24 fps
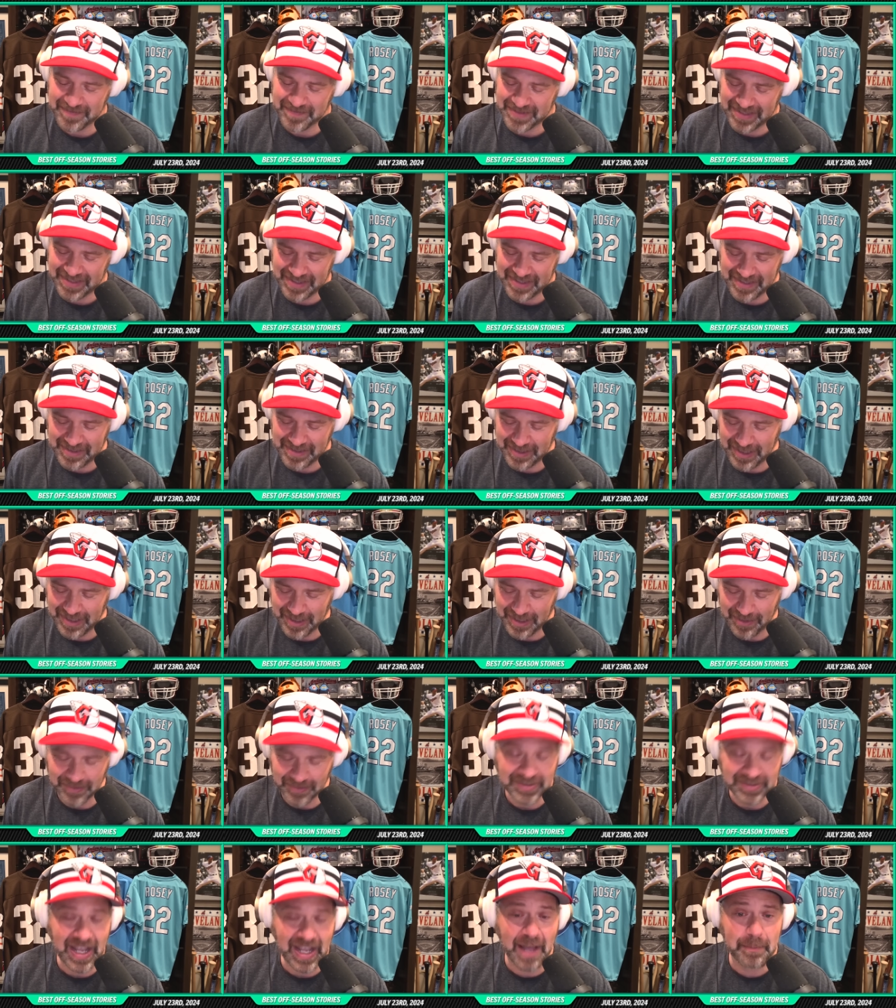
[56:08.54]
So there you
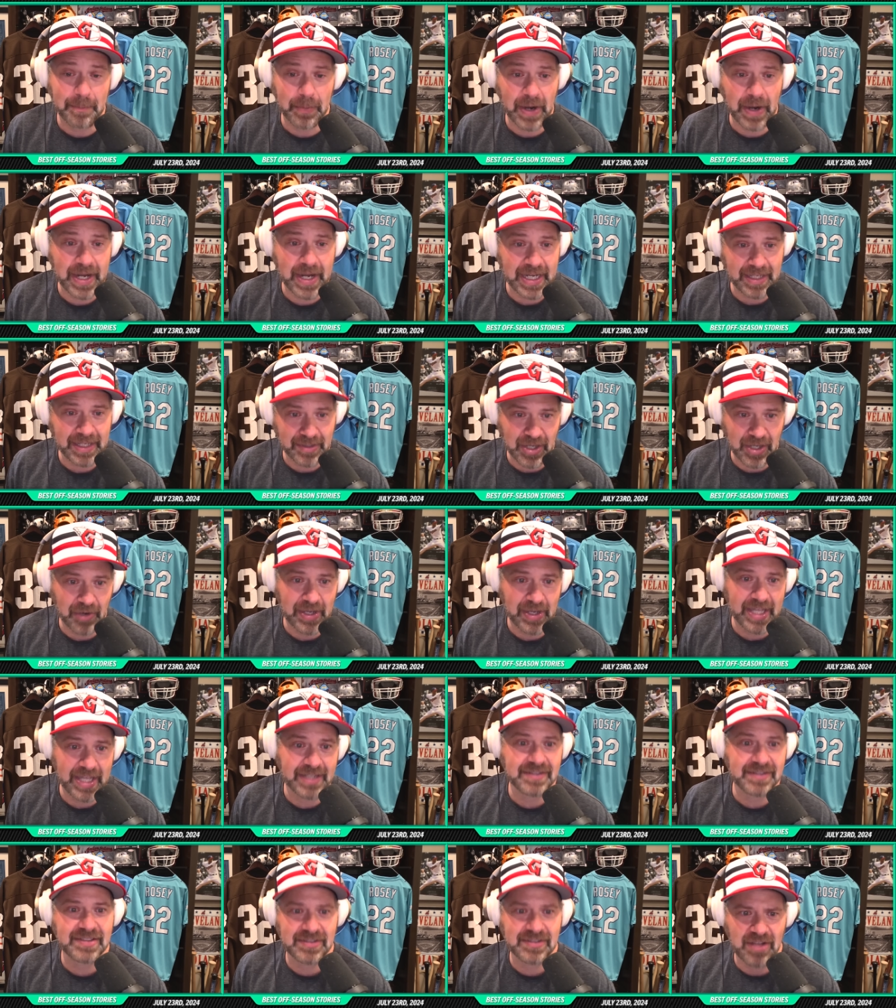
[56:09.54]
go. Tom Brady, go ahead
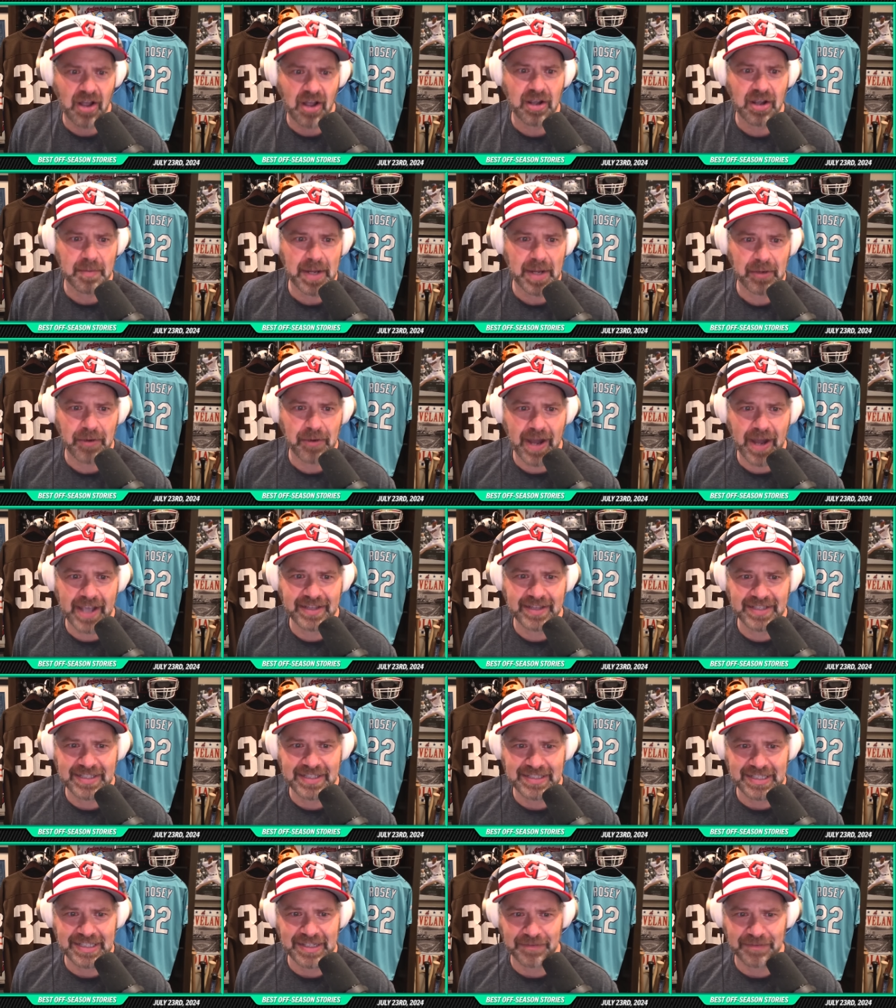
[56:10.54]
and talk about riding the
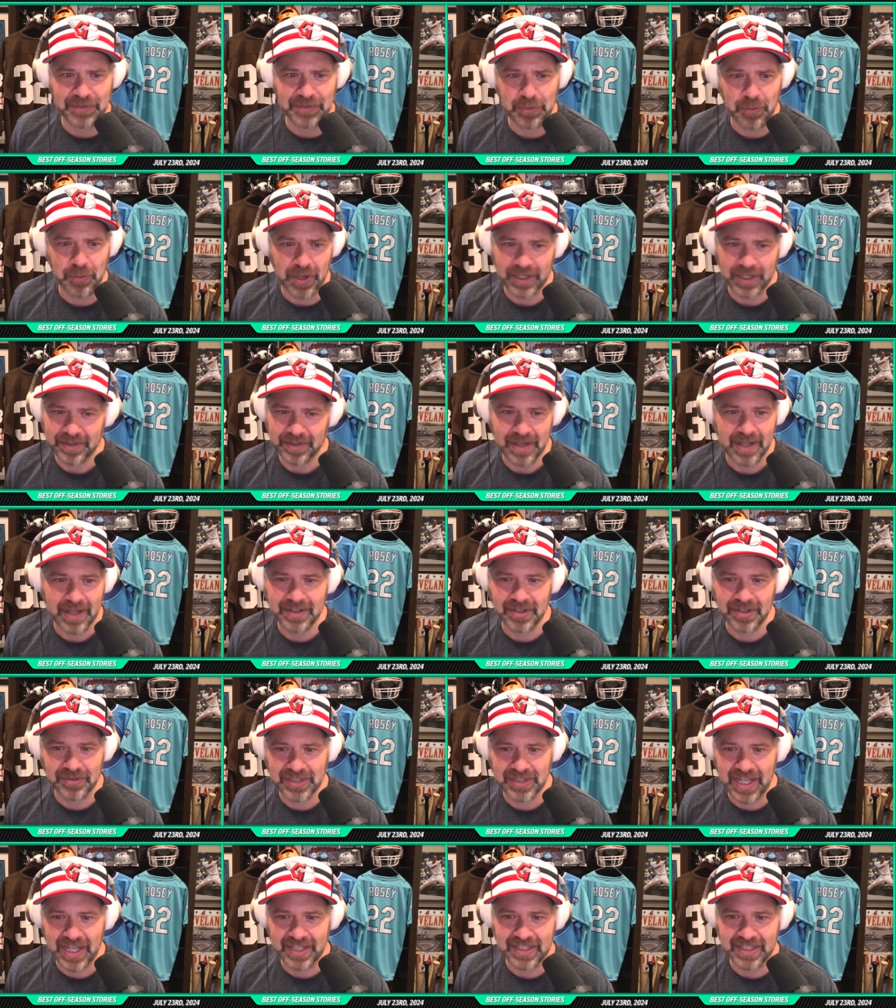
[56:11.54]
D if you want. I
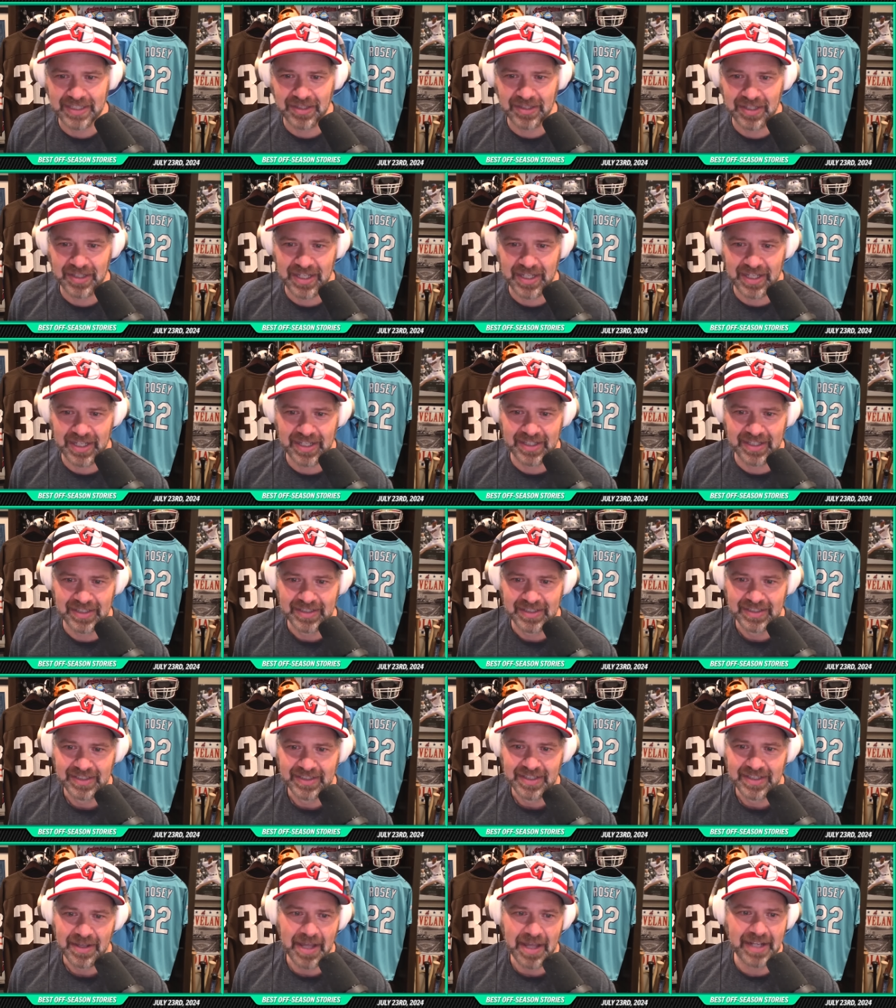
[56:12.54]
don't, I didn't, uh,
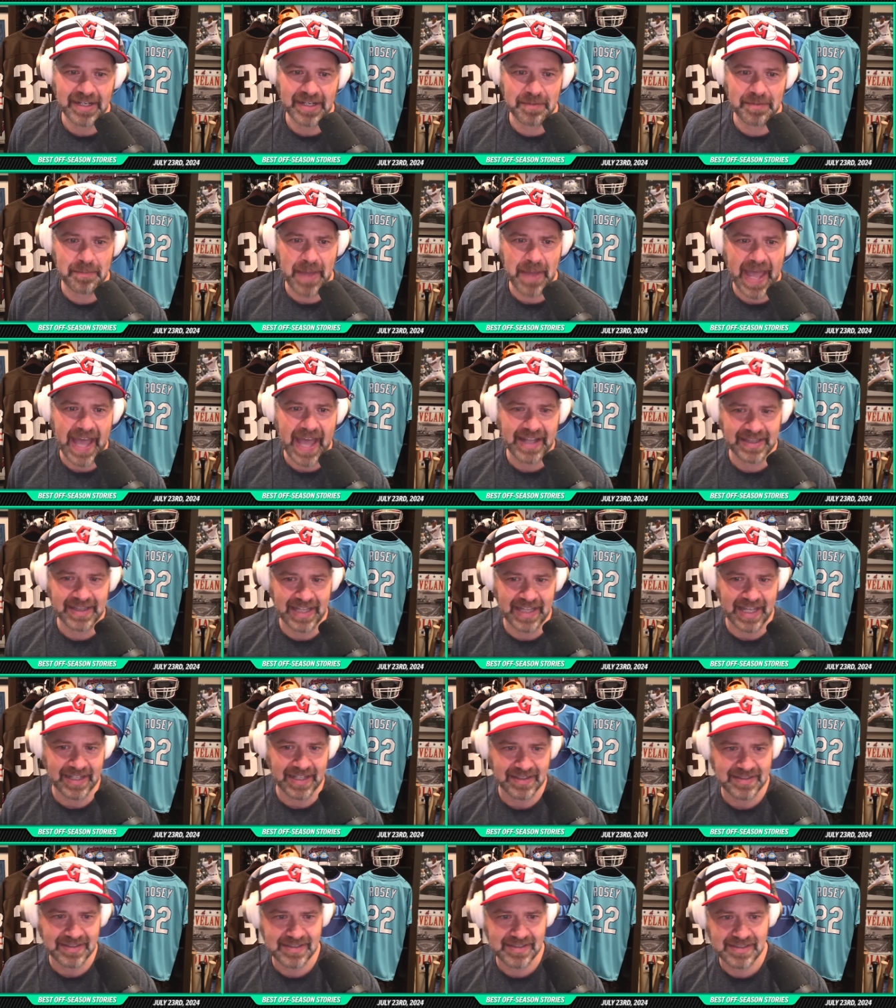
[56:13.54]
I didn't patent
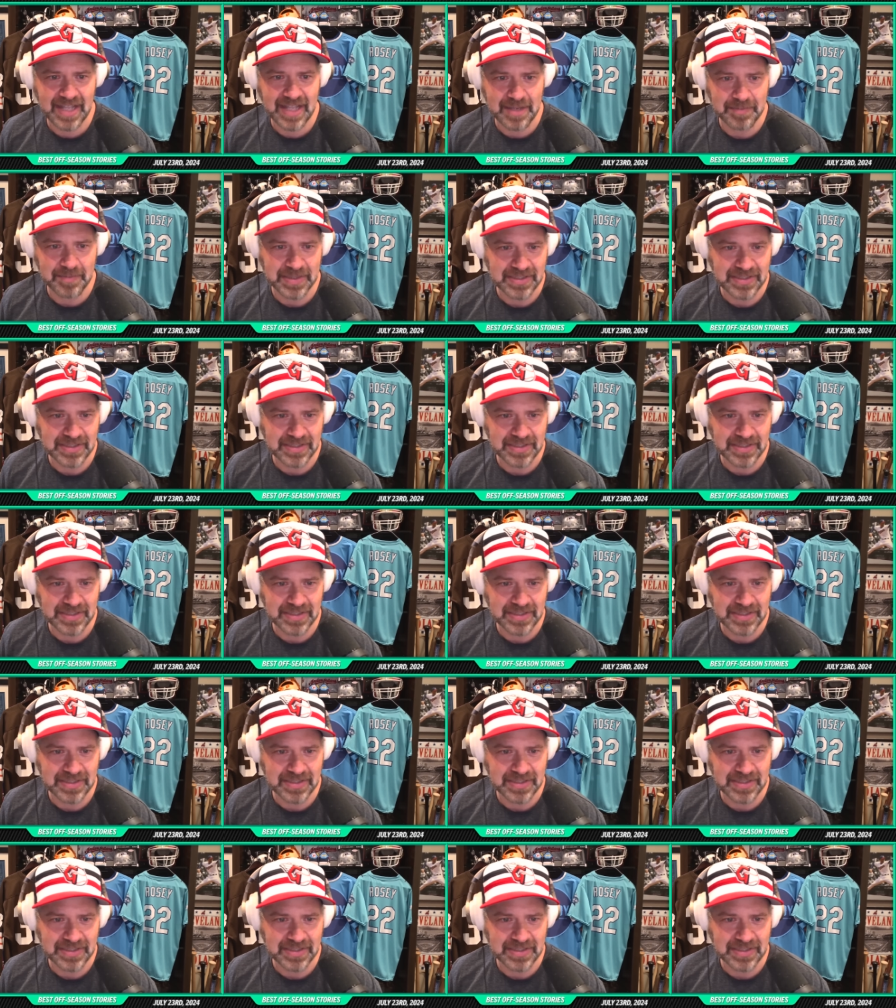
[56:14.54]
that statement.